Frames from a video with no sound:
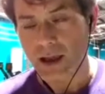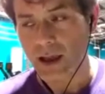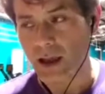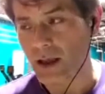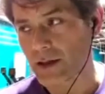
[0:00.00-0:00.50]

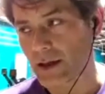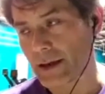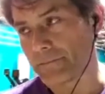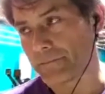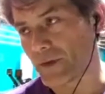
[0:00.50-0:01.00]
And
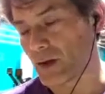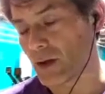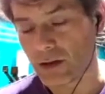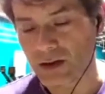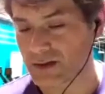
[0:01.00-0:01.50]

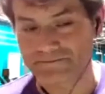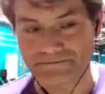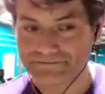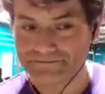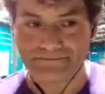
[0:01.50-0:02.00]
like
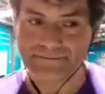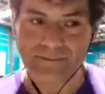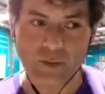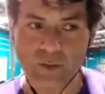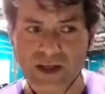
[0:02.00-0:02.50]

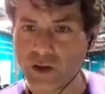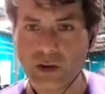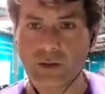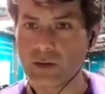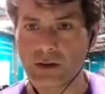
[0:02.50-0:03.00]
we
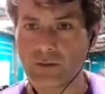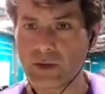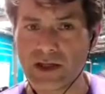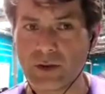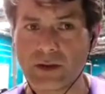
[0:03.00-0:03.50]
knew
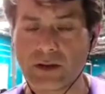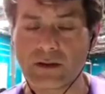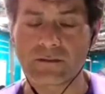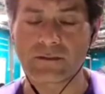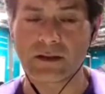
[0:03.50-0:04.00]
in
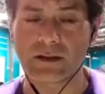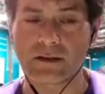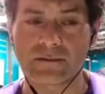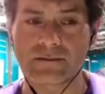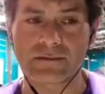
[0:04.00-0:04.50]

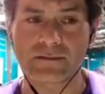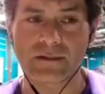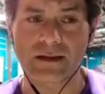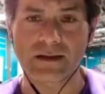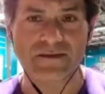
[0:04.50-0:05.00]
the
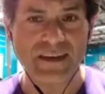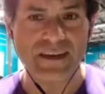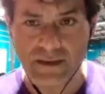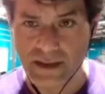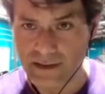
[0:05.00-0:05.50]

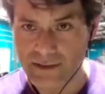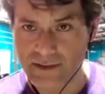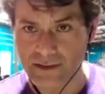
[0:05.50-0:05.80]
50s that